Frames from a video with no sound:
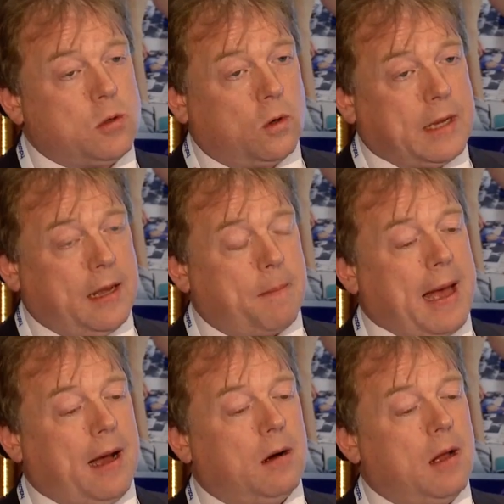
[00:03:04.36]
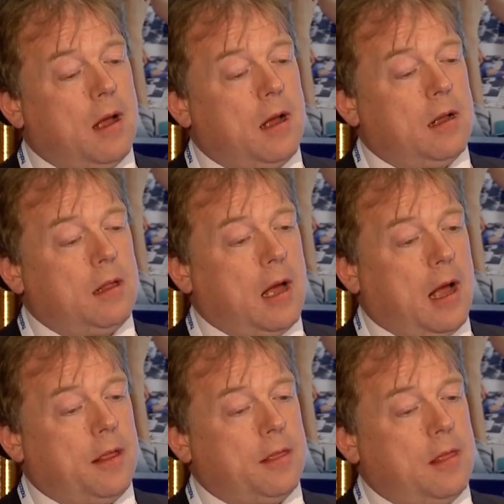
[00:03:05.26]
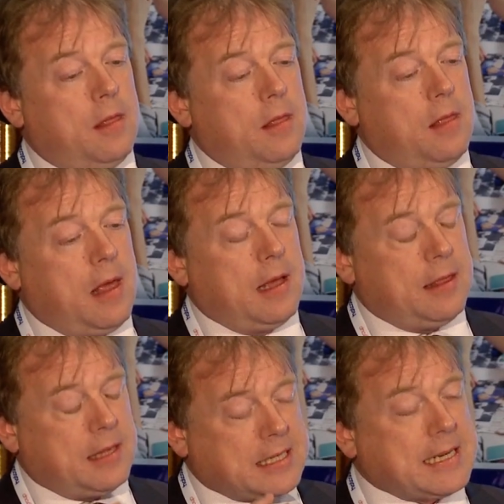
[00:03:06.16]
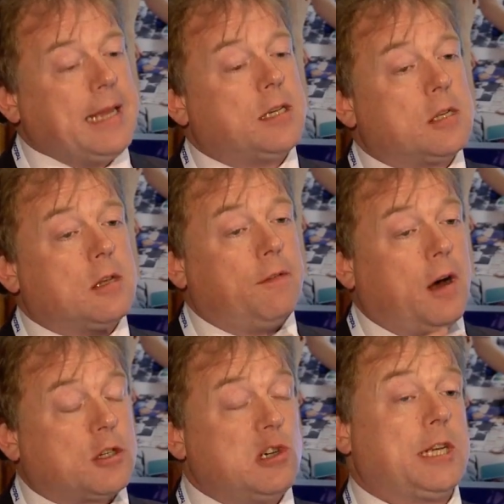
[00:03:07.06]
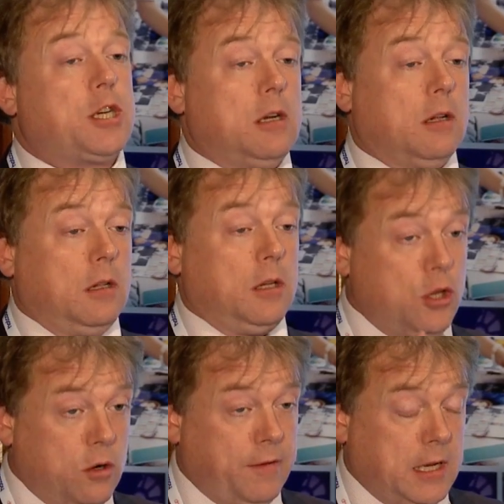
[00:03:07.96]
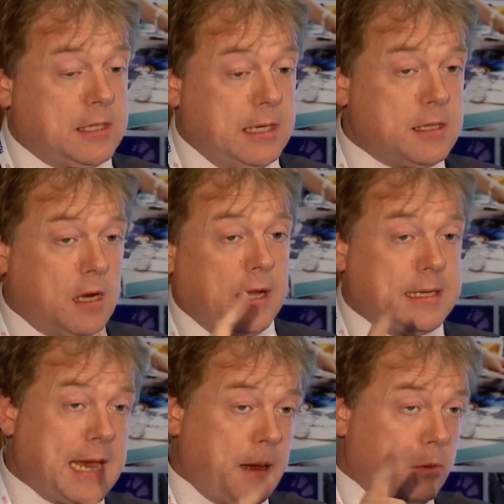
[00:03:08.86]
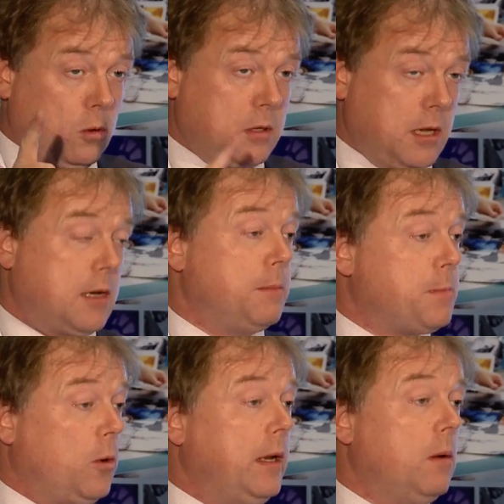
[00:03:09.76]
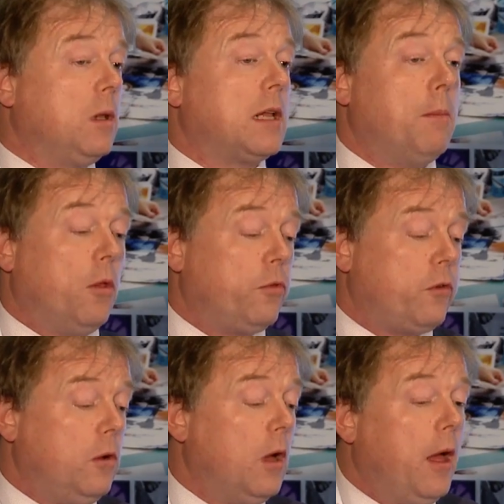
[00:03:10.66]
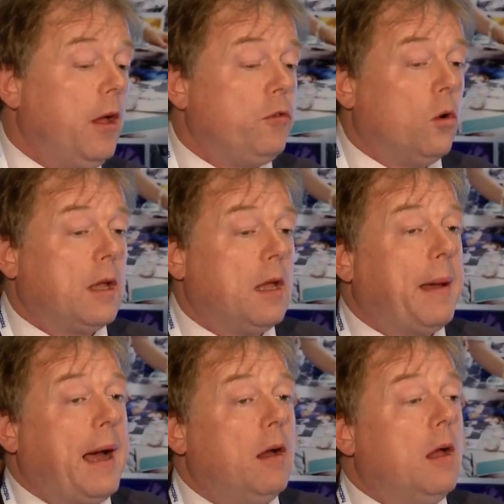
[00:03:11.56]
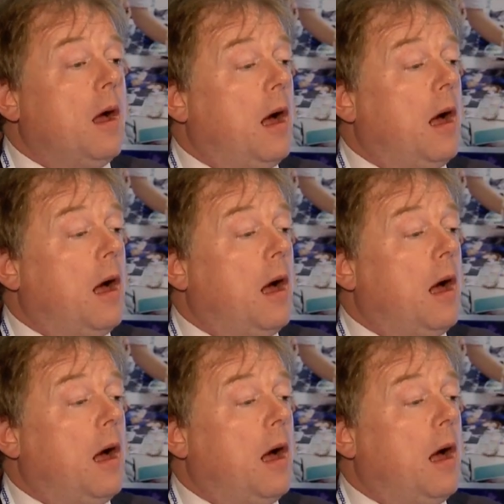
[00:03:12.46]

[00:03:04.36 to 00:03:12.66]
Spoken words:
talking about the status of our traditional universities, and I take Paul Kirkham's point, and we'll come on to talking about